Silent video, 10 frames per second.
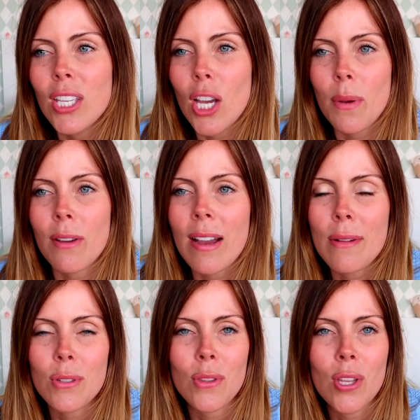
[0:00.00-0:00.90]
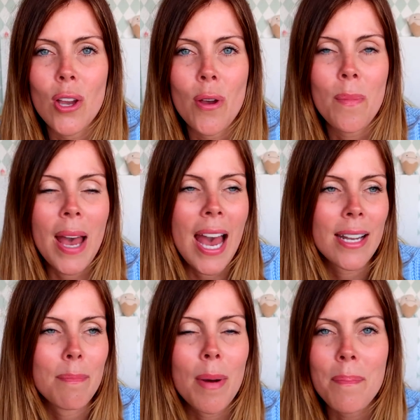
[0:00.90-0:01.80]
going around on them
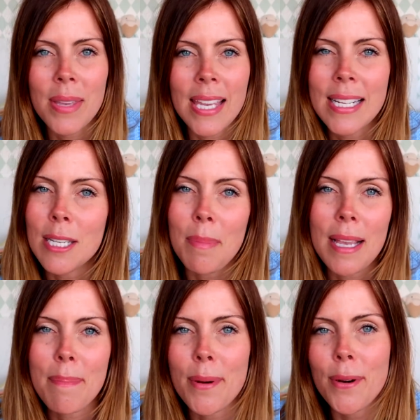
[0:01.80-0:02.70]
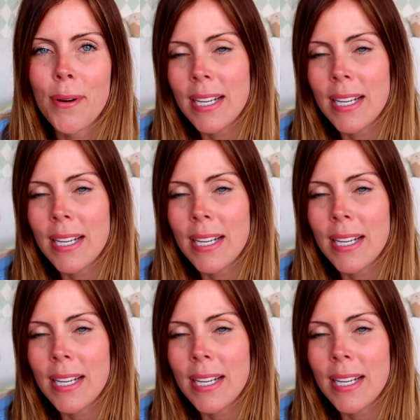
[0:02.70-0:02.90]
and bumping into people,